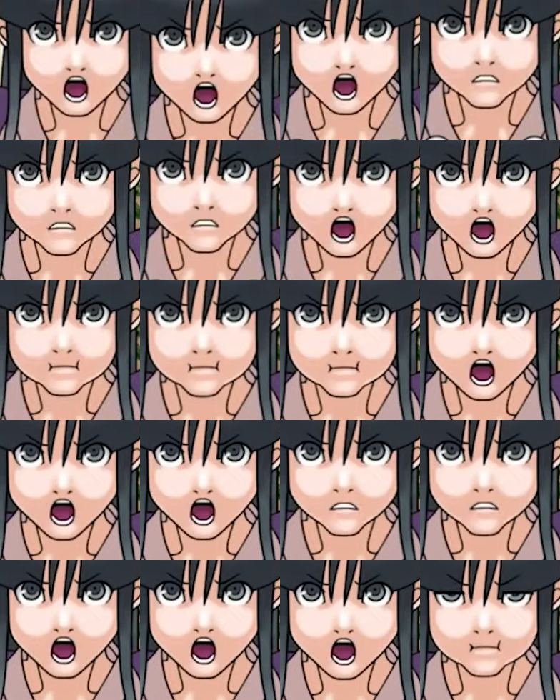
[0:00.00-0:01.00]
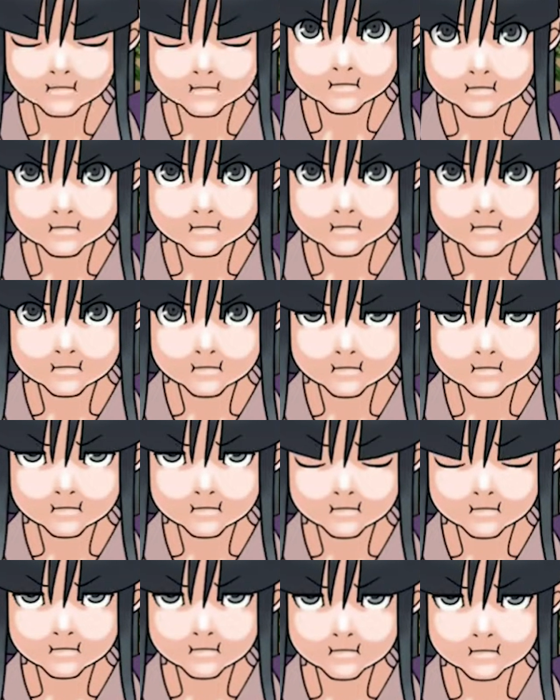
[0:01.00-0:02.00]
stupid what the hell was
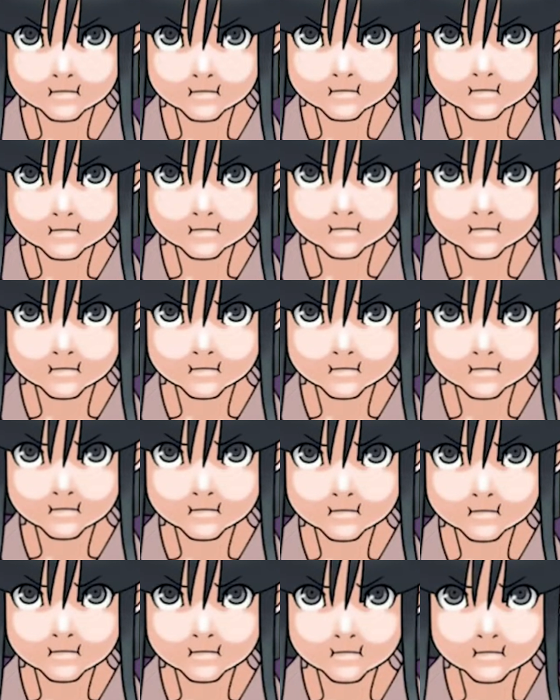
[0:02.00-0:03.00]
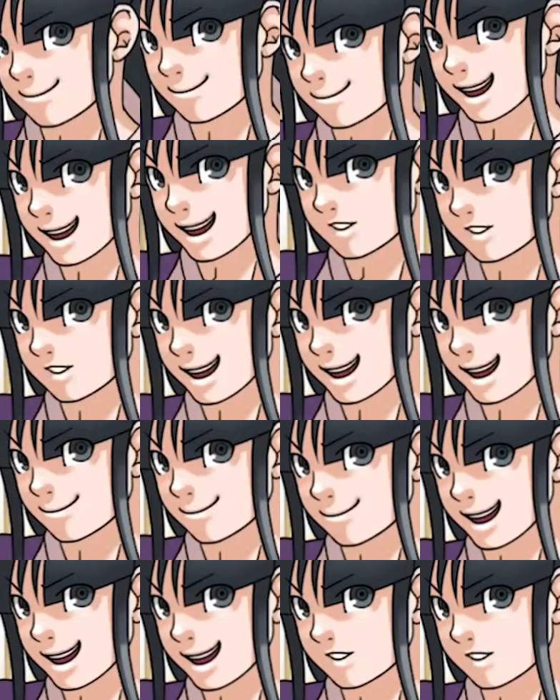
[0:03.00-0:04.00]
that? that? I'm not
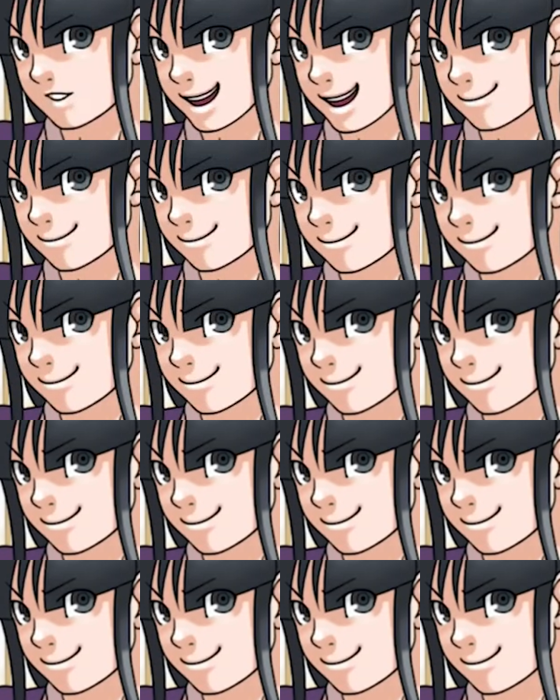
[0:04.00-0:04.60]
even gonna fucking